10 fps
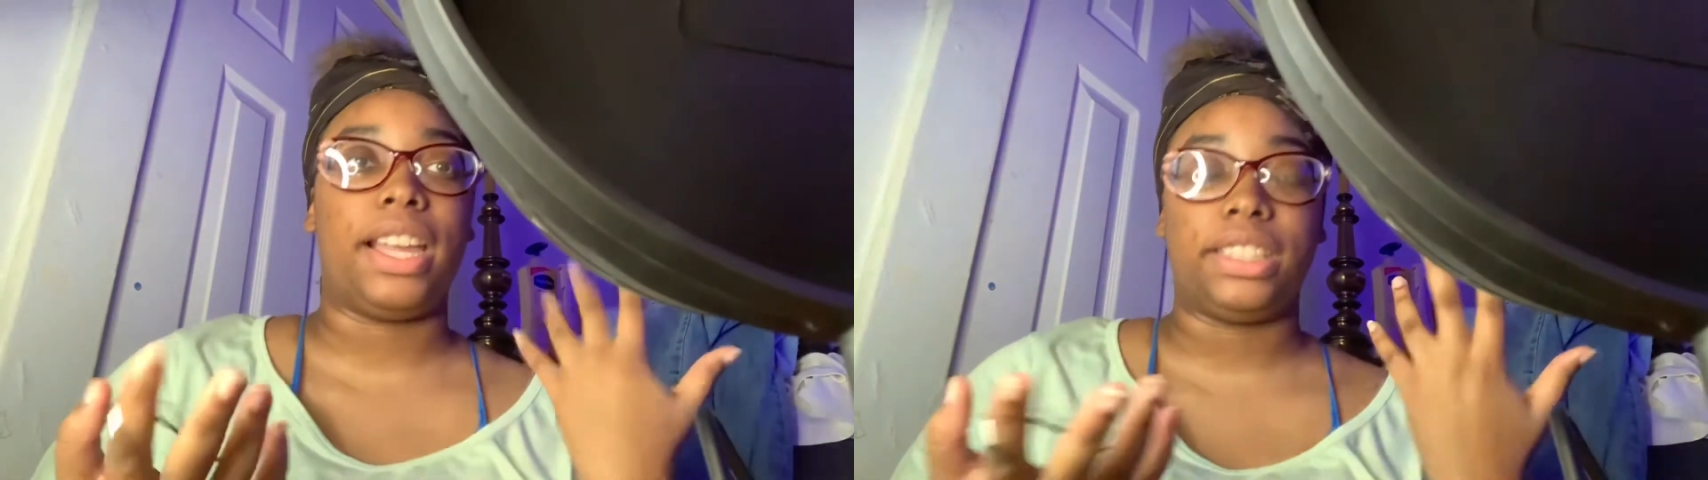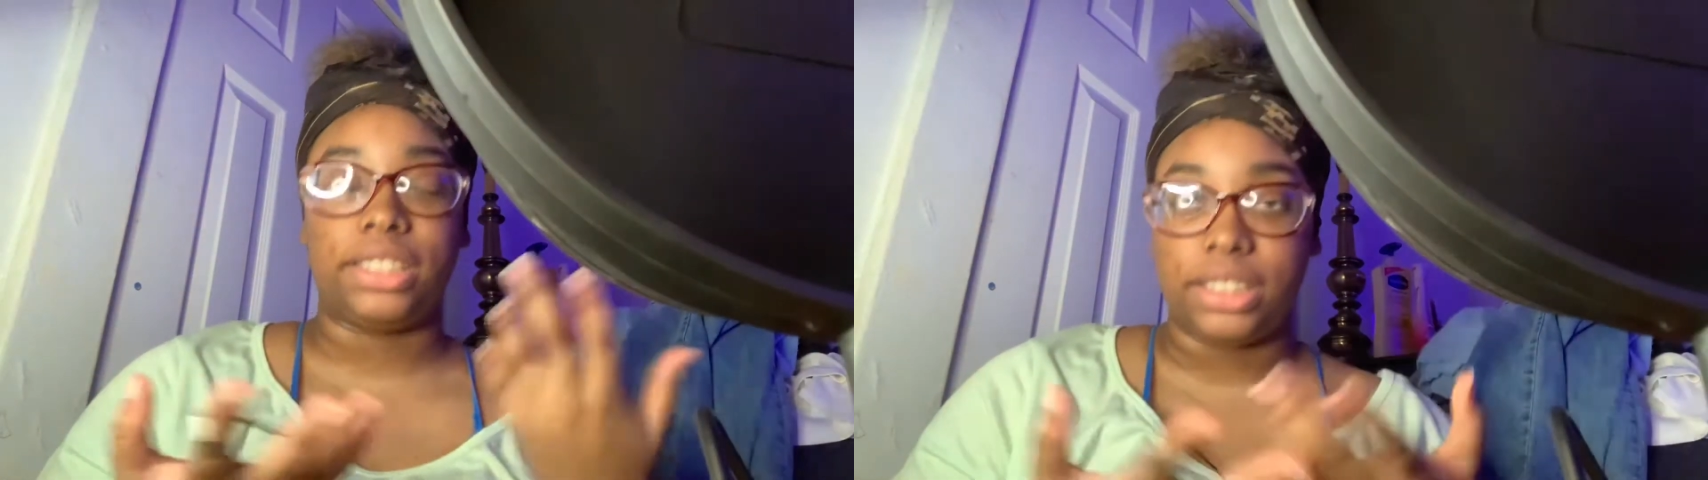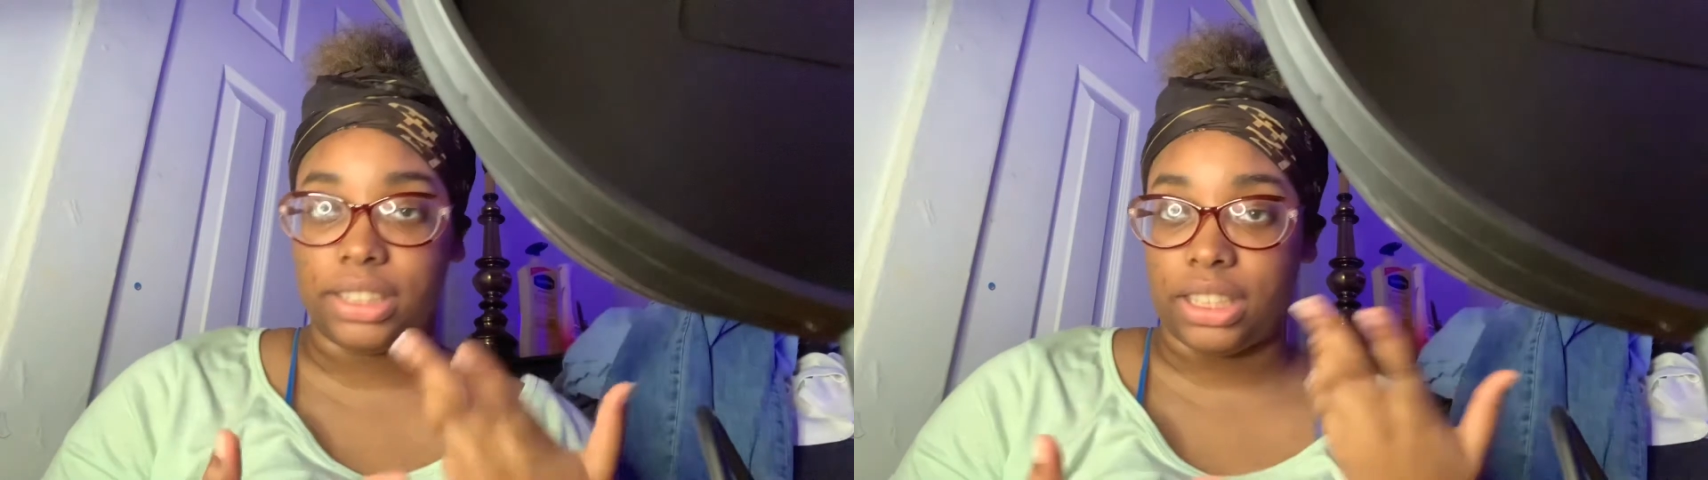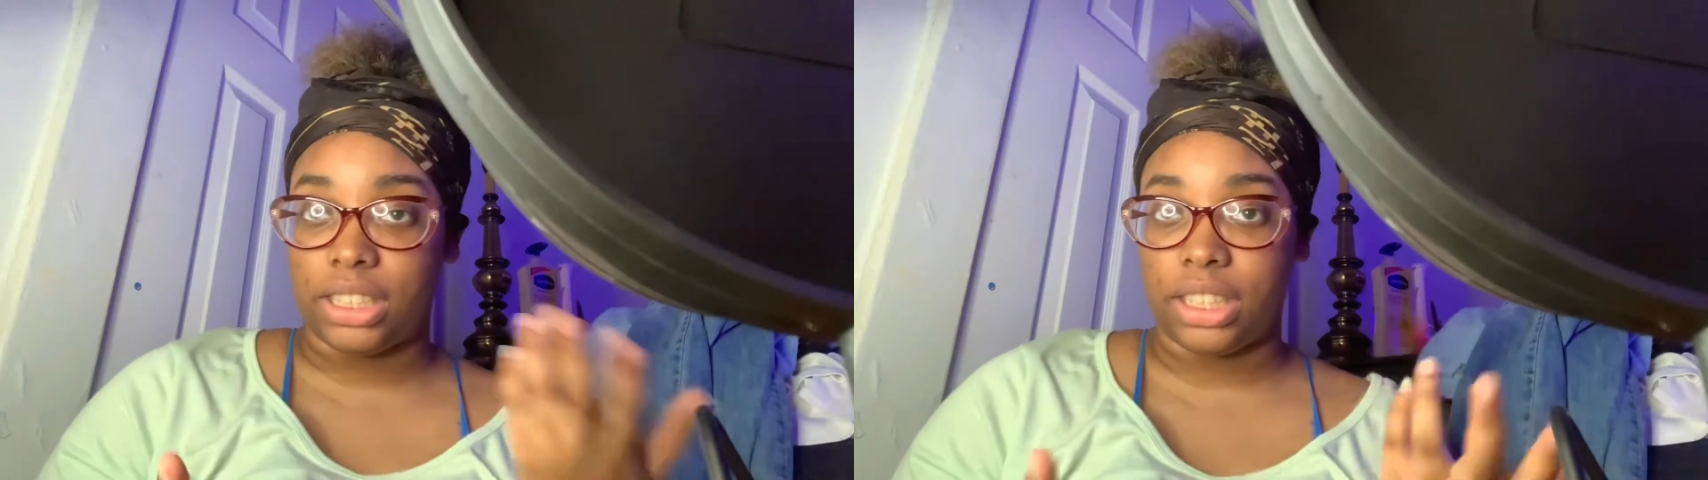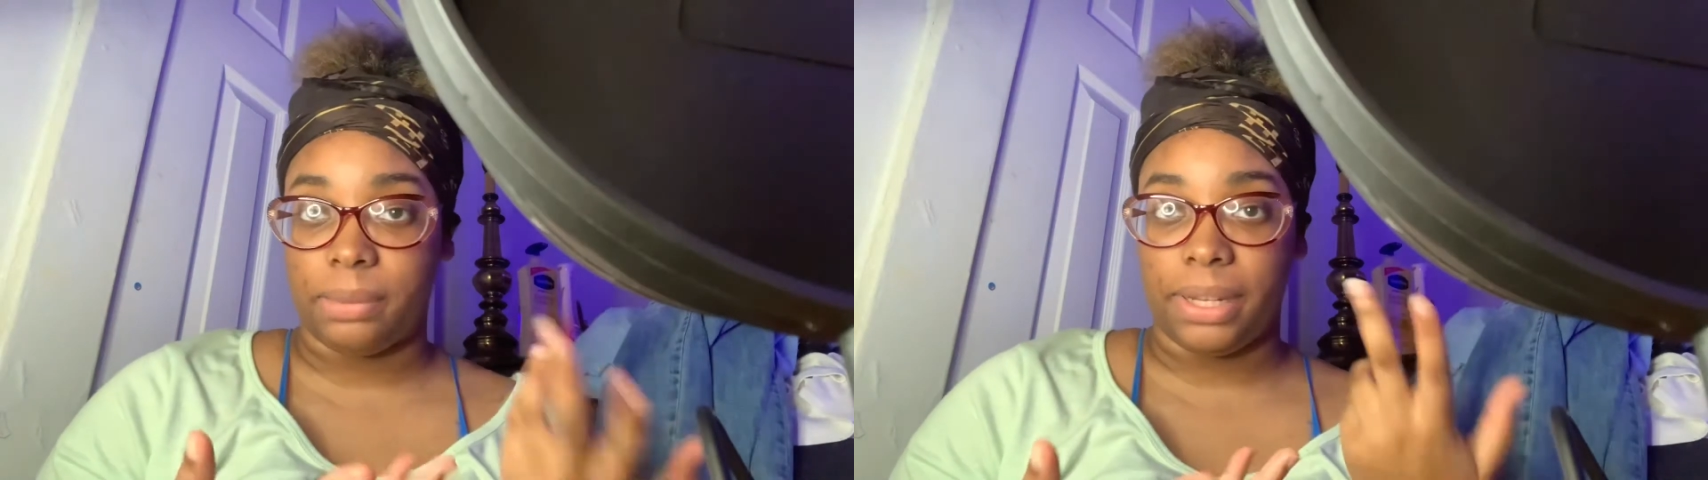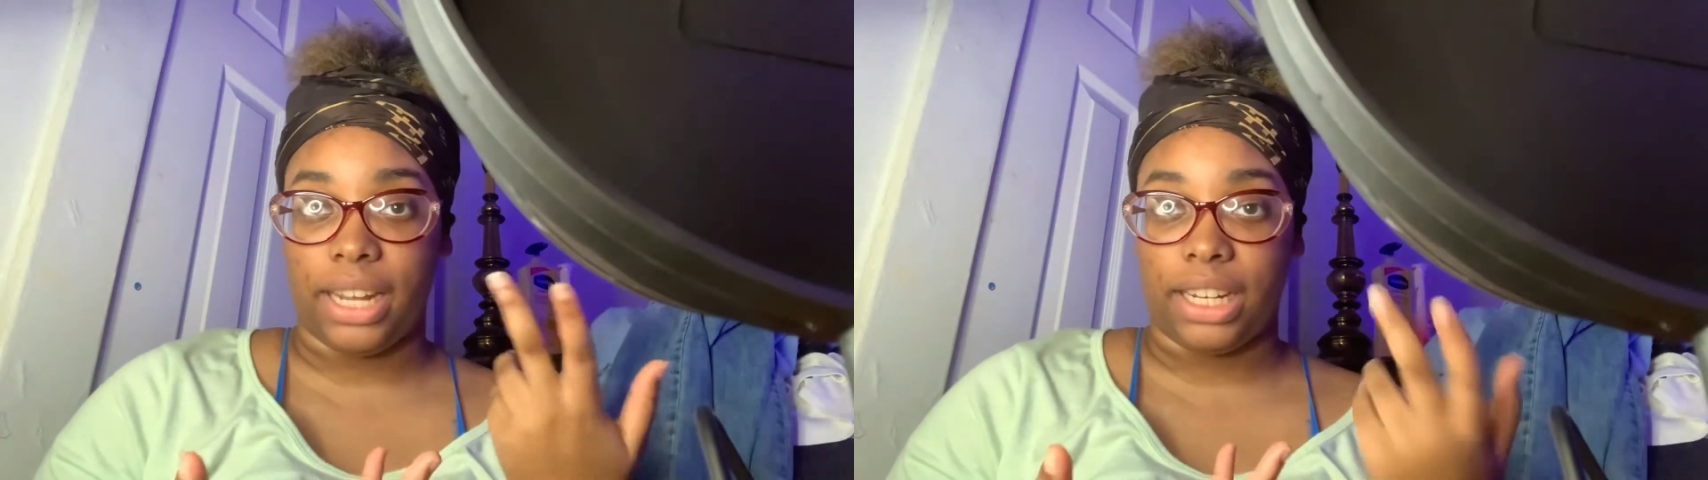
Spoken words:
Since this is gonna be like an